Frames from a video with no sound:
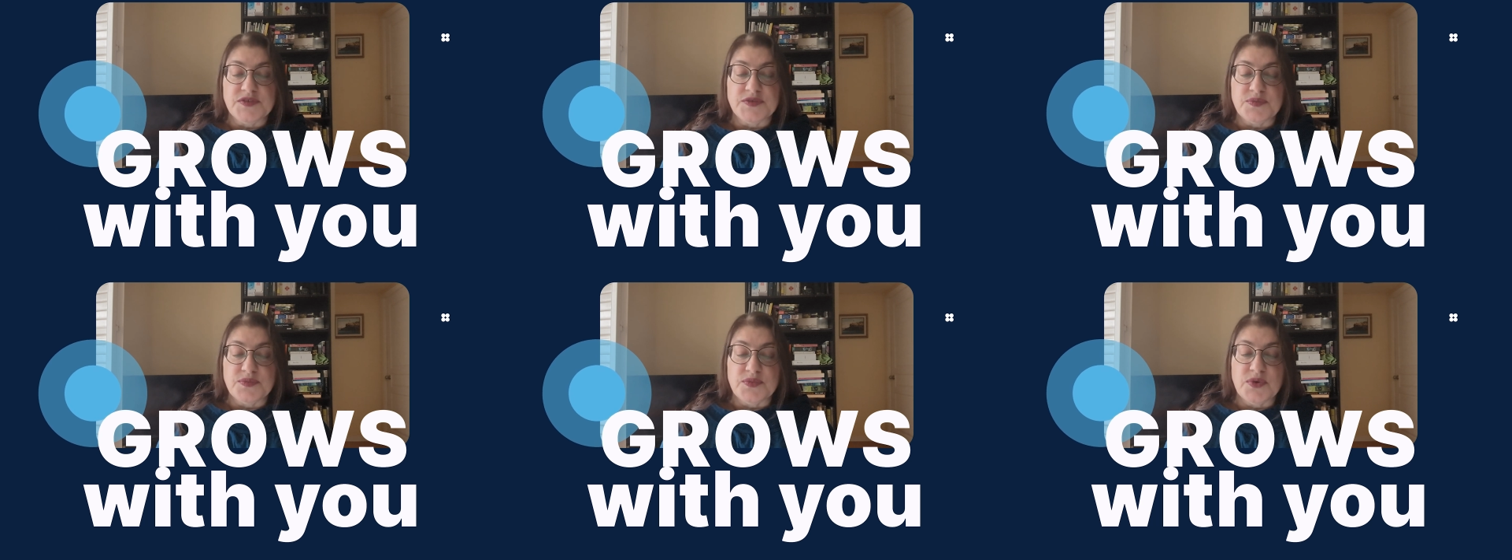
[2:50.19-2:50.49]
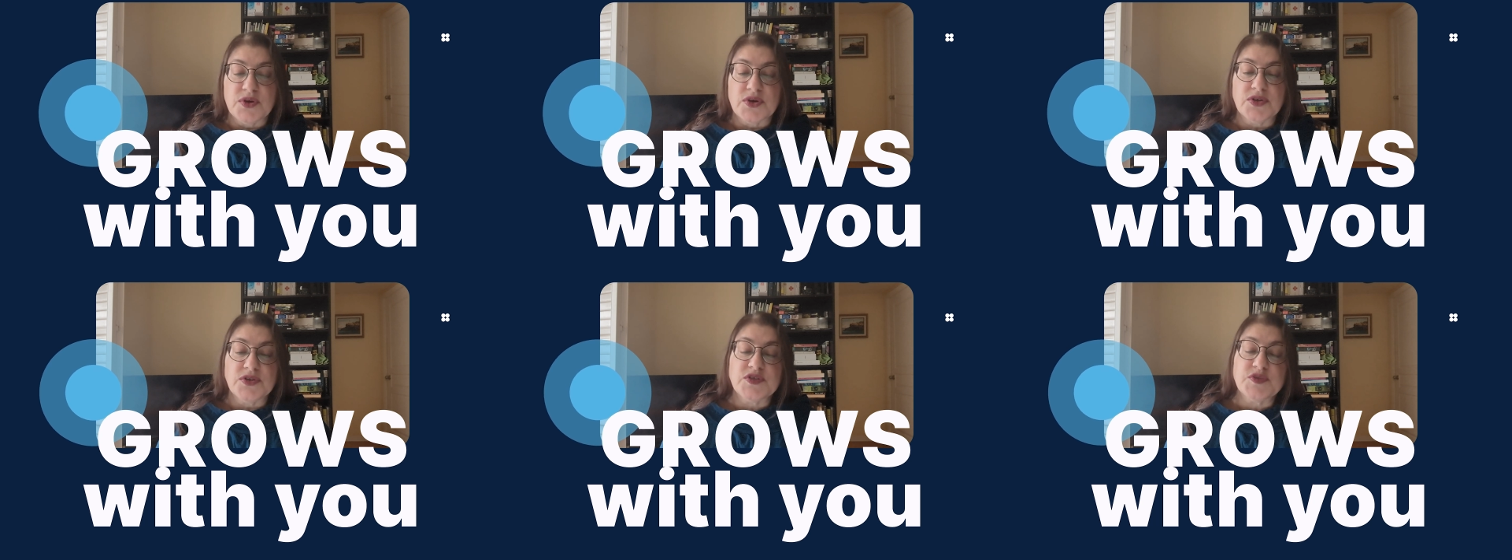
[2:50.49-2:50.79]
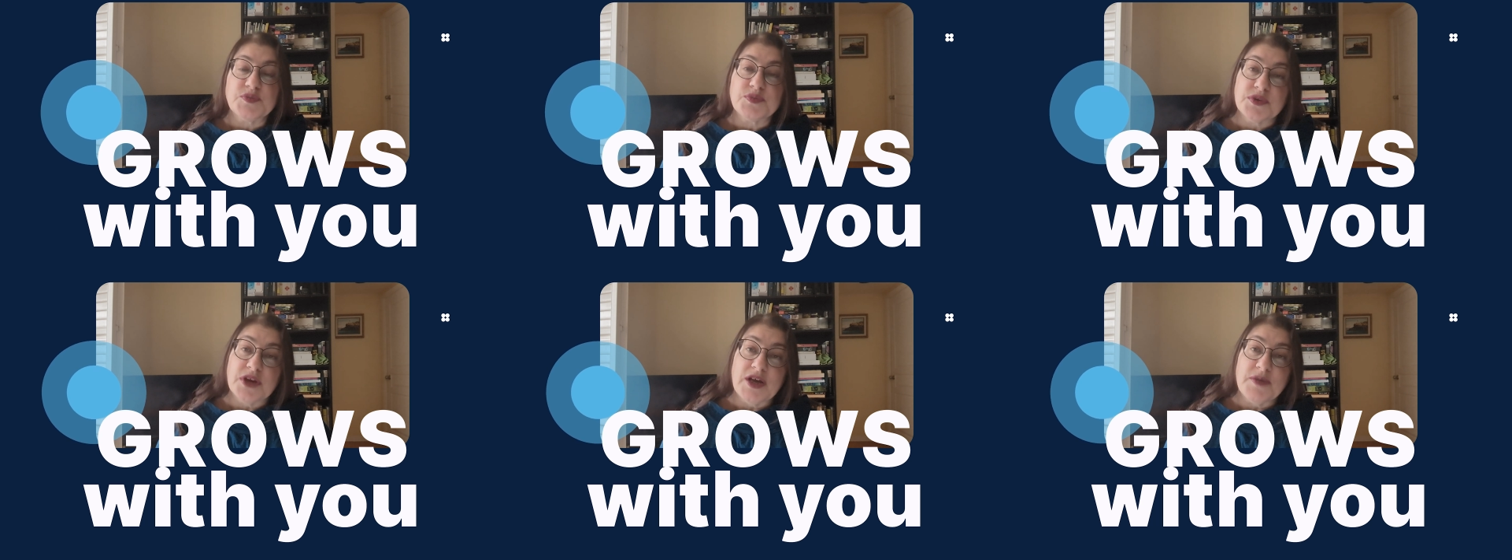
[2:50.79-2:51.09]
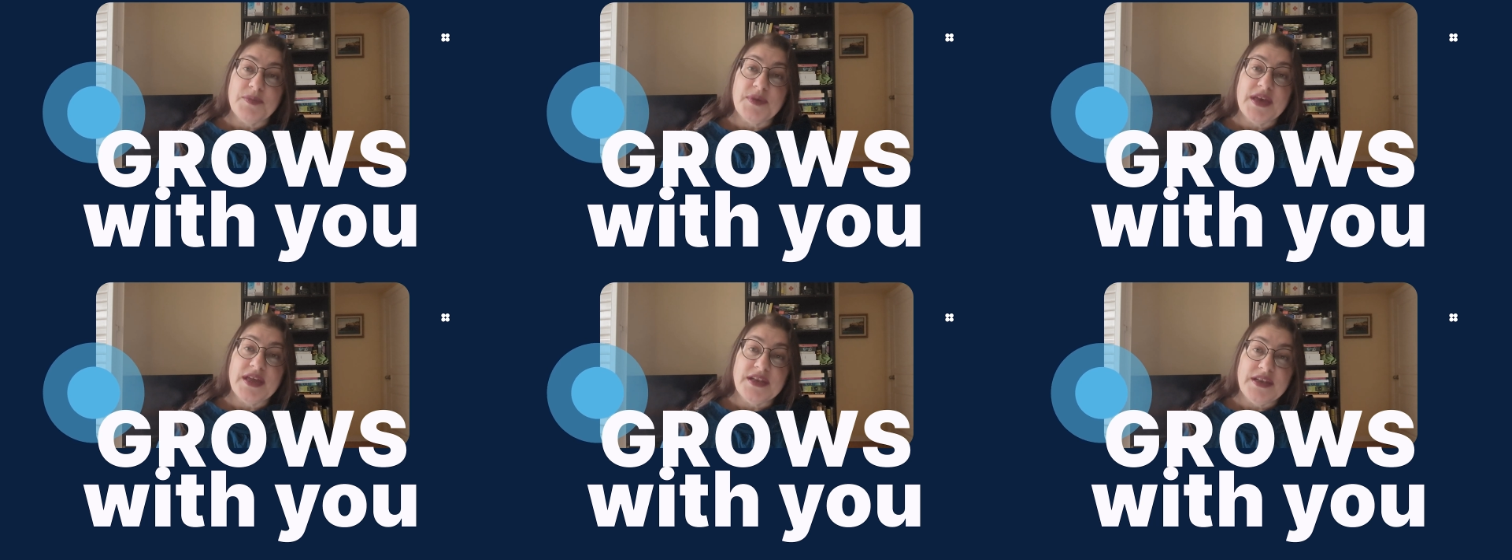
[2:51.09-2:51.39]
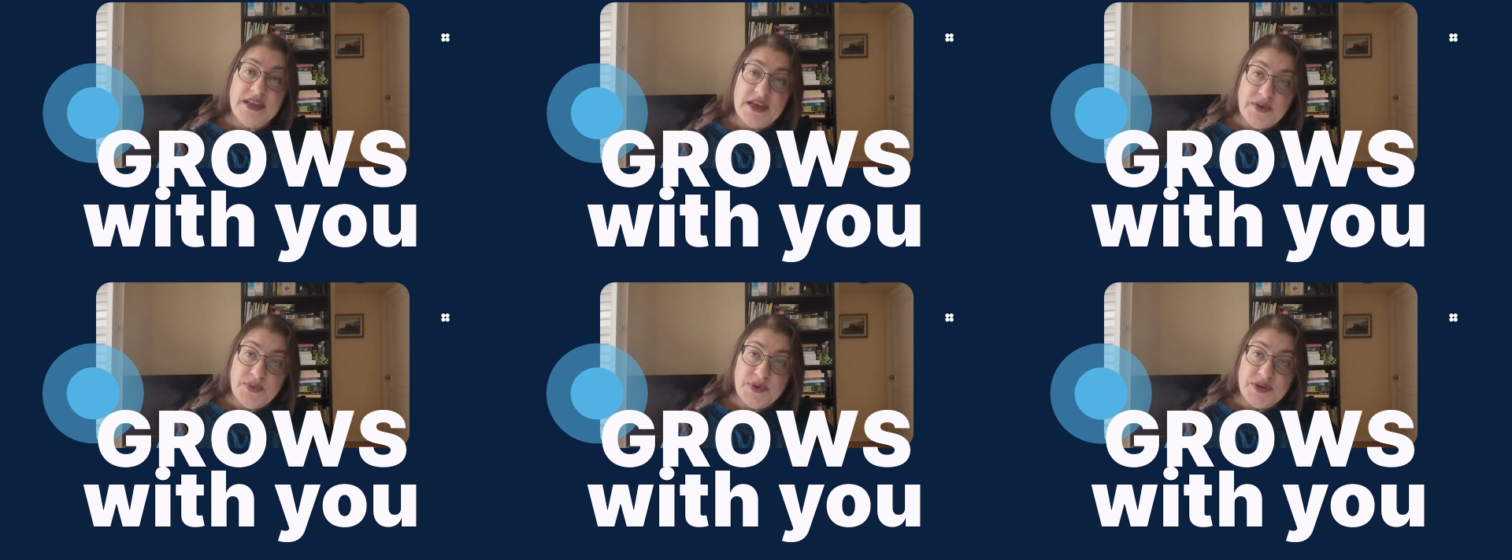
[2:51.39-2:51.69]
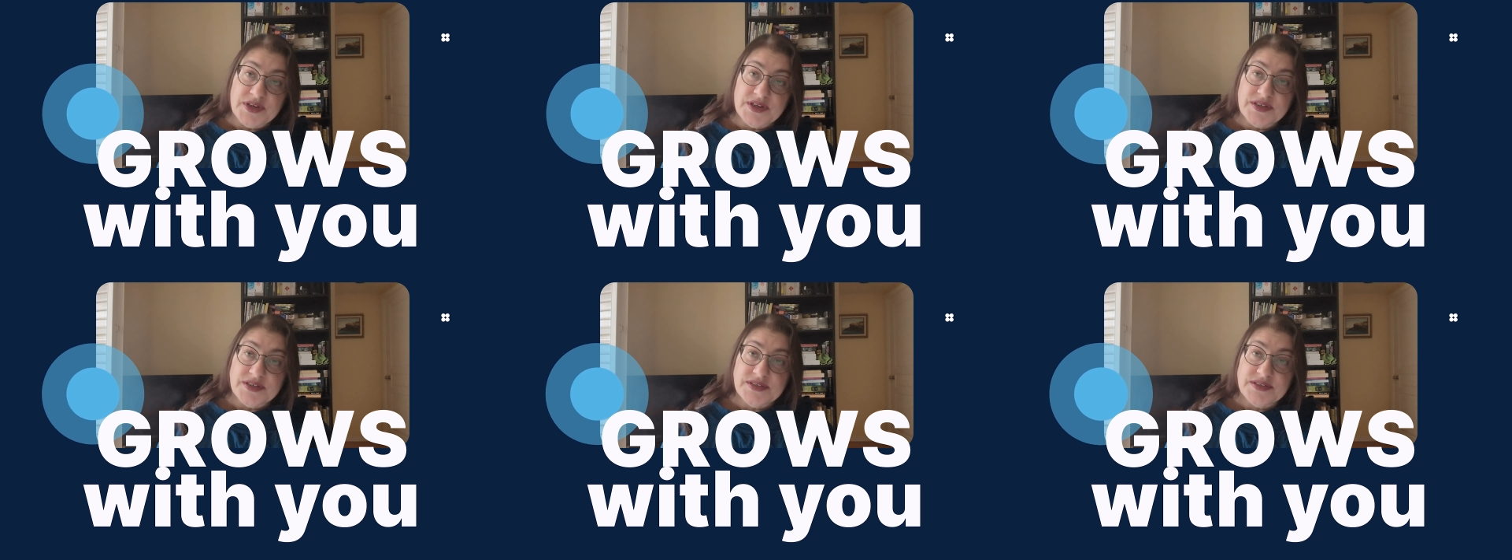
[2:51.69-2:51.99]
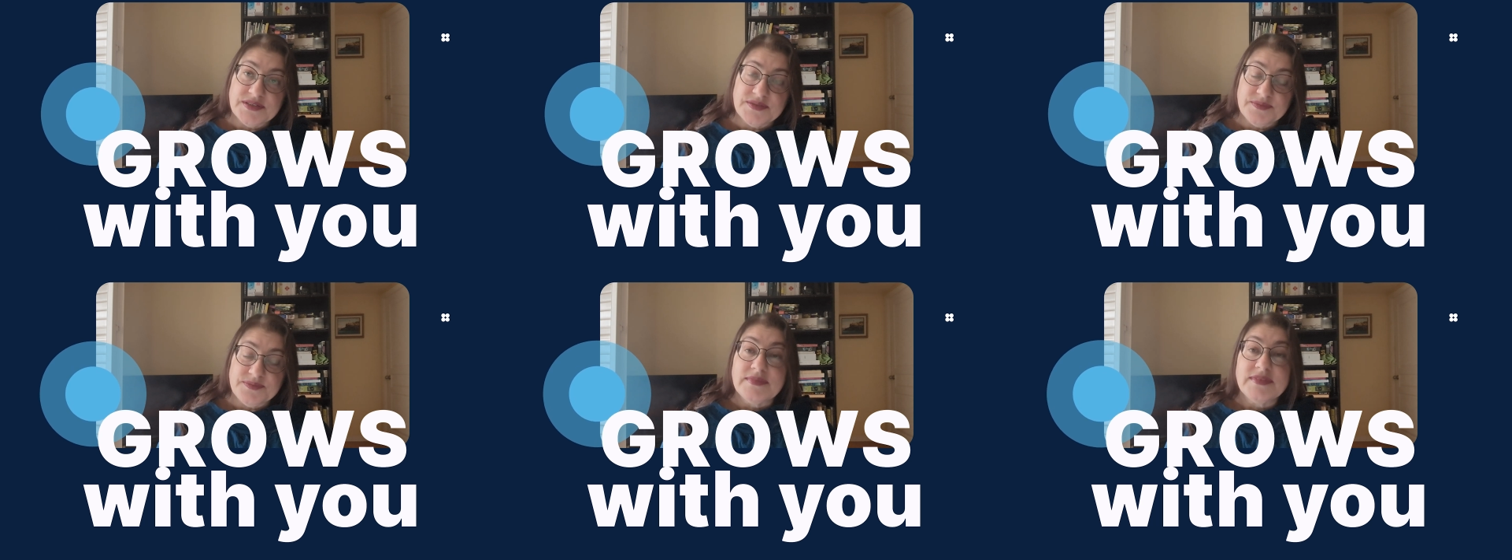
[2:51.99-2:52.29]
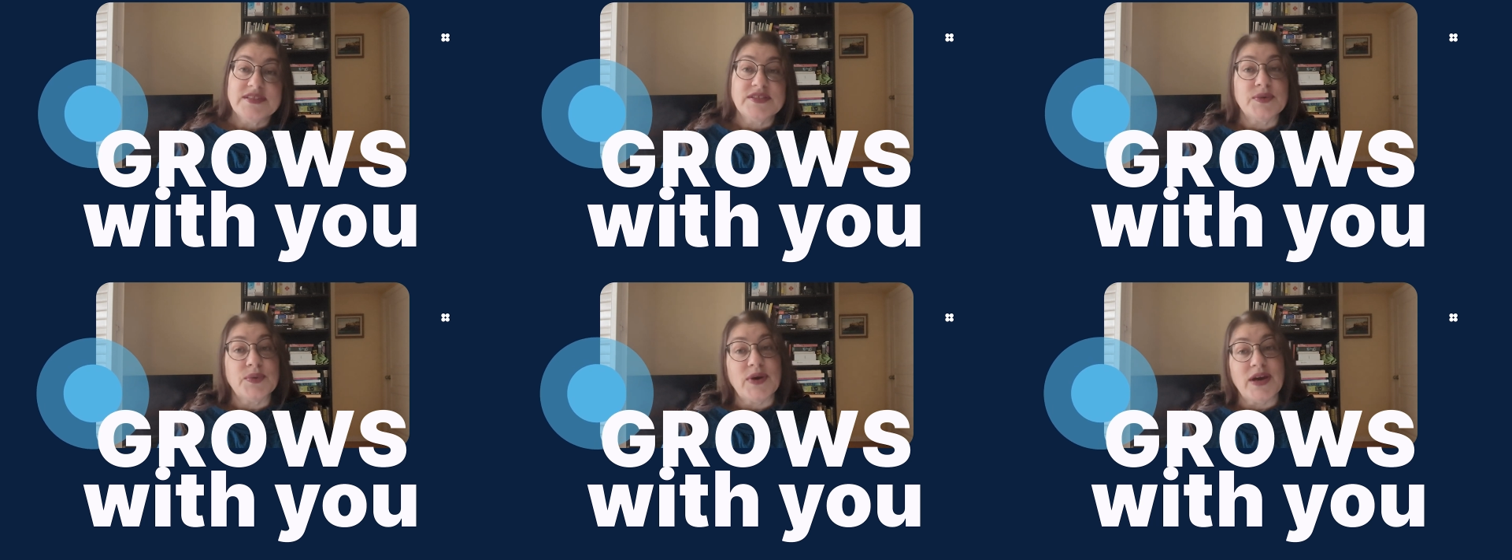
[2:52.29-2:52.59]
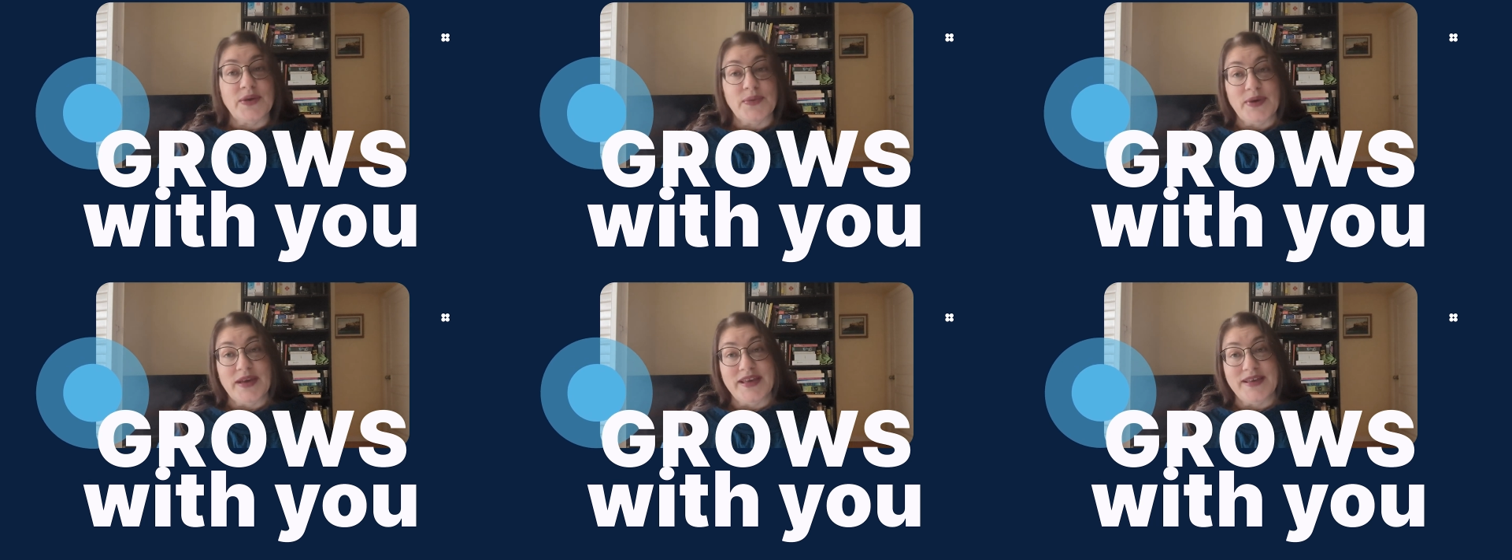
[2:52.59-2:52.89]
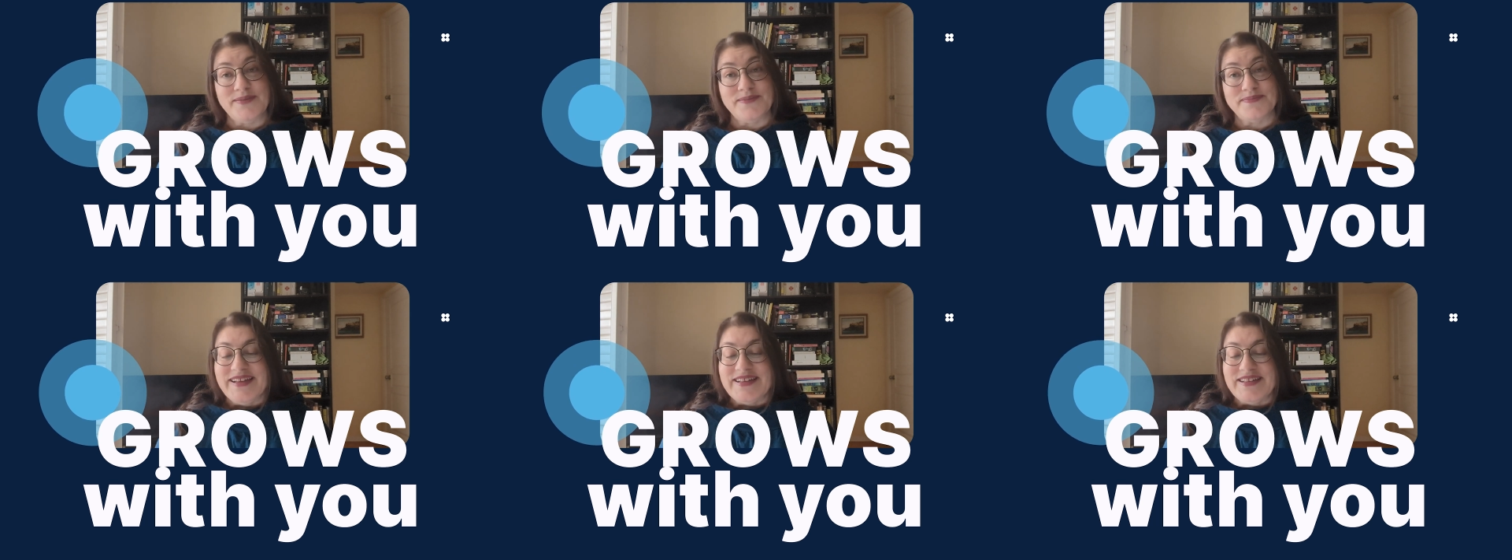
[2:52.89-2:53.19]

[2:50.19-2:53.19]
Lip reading: tomorrow's broadband networks. So why wait?